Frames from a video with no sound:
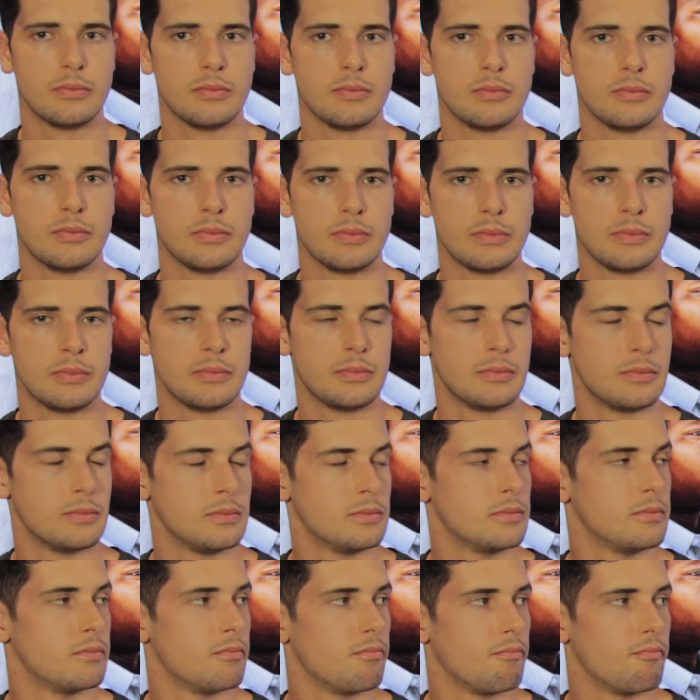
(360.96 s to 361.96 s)

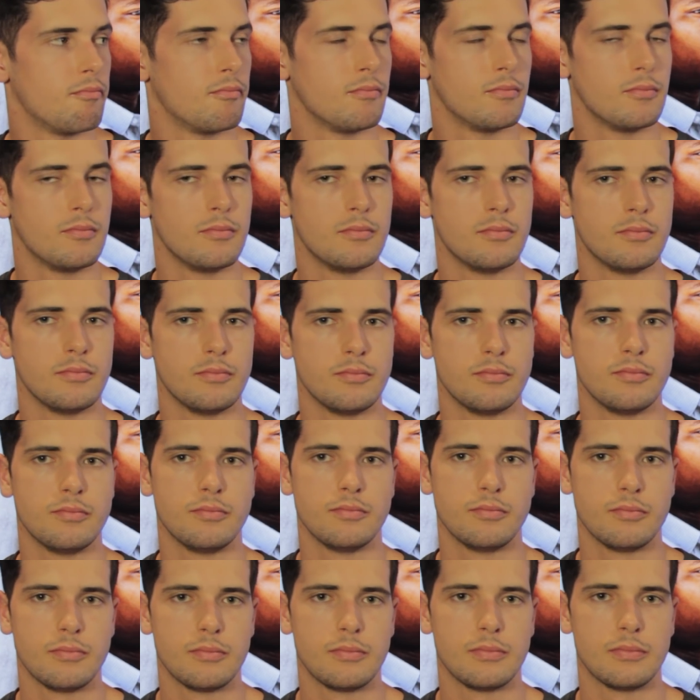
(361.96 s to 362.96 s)

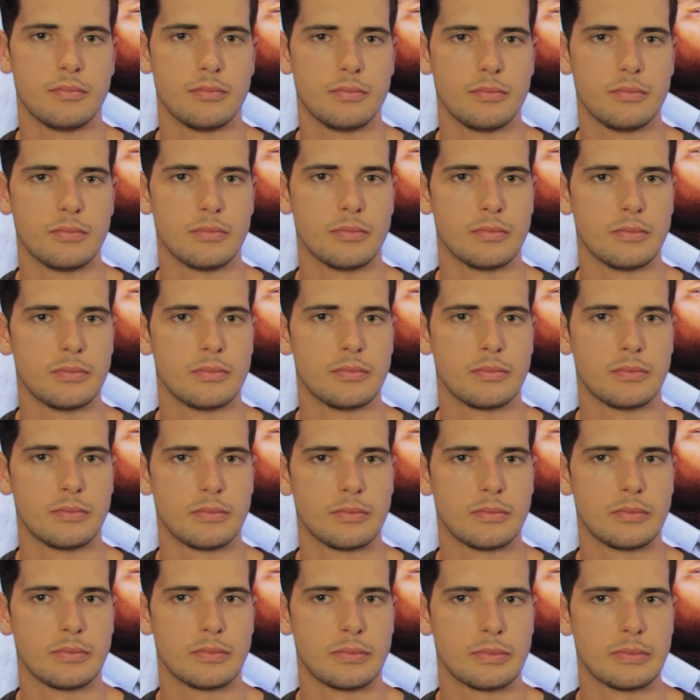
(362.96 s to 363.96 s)

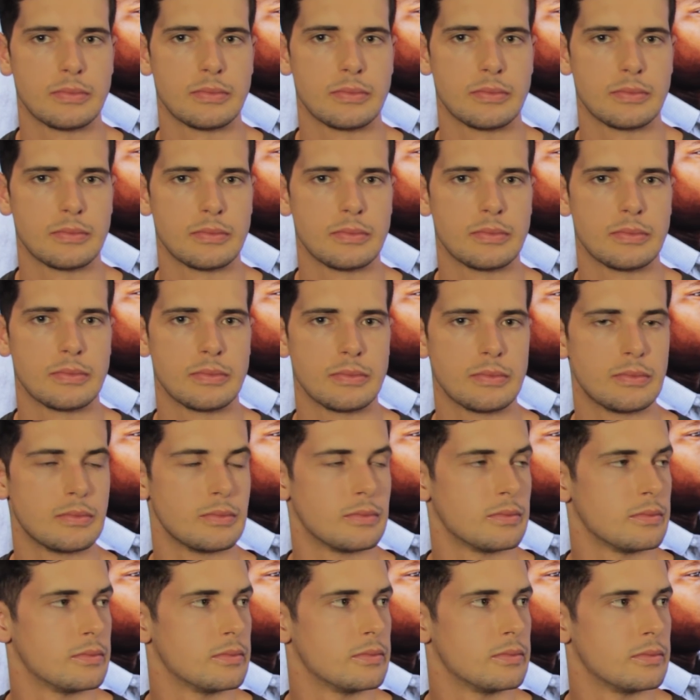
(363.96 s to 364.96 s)

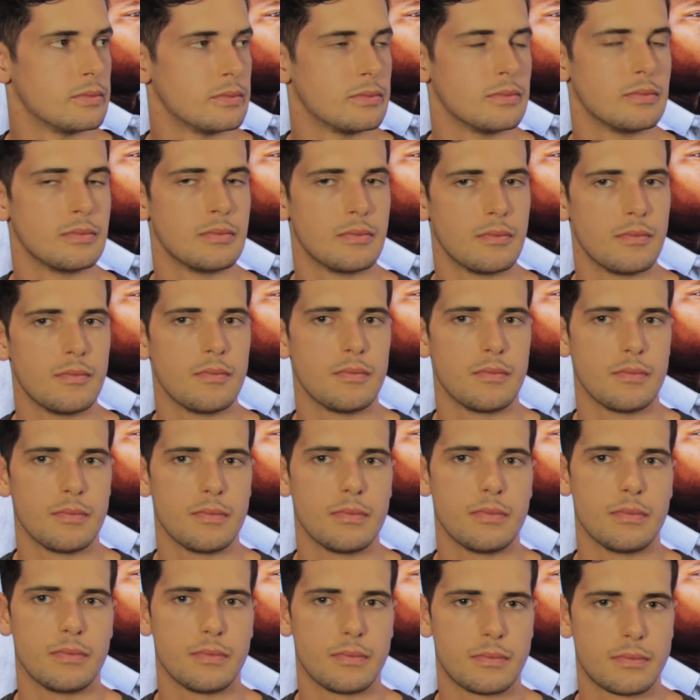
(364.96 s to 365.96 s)

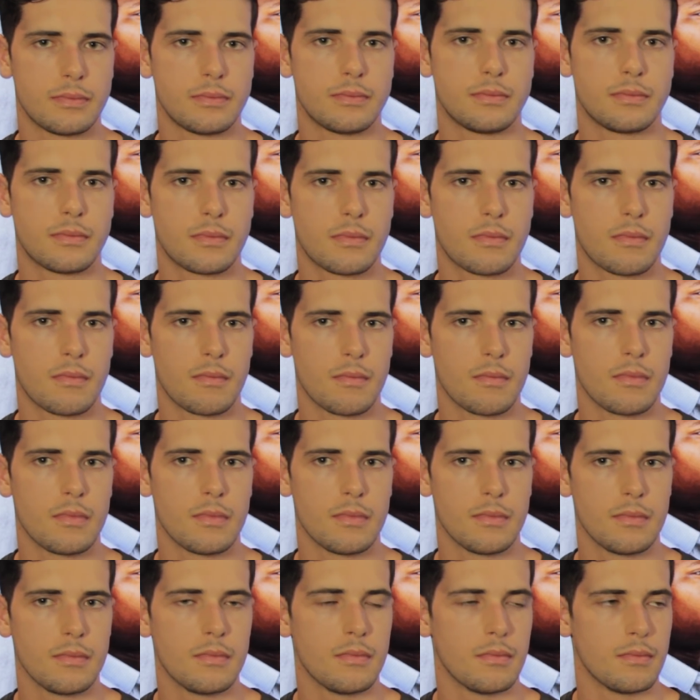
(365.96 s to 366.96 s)

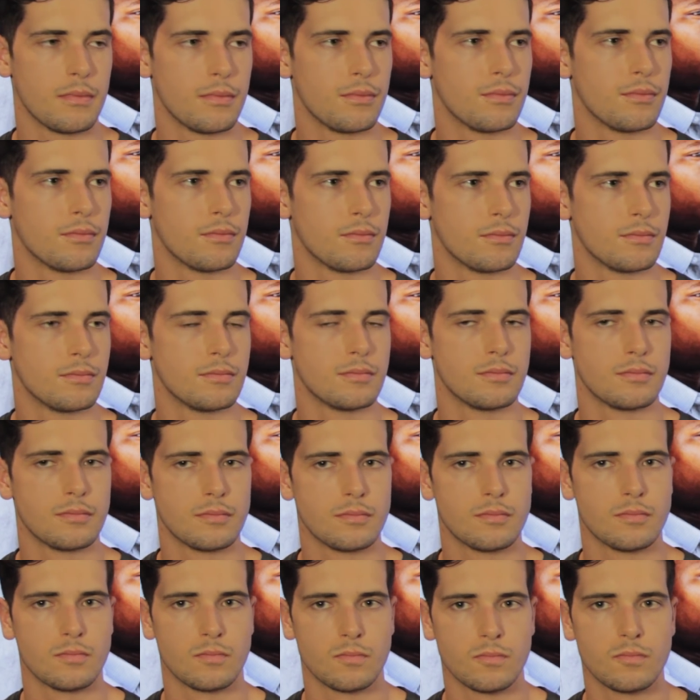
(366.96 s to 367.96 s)

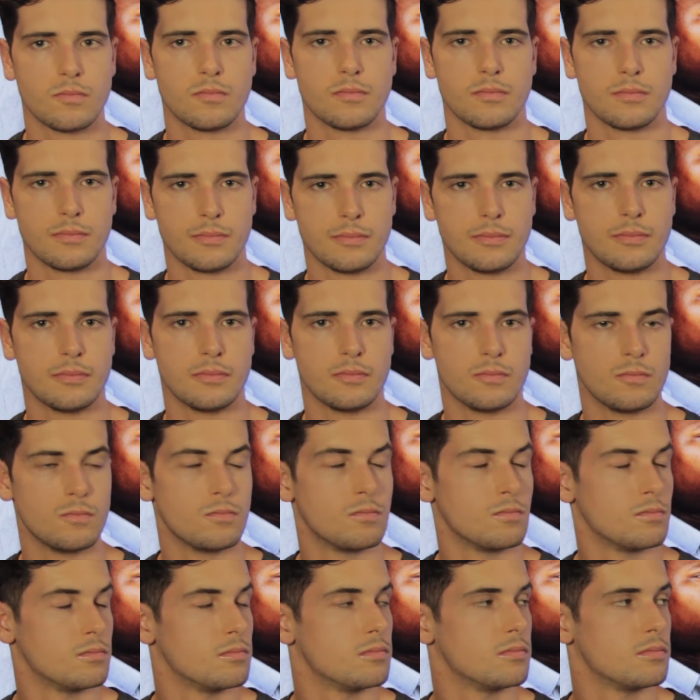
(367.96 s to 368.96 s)
(silent)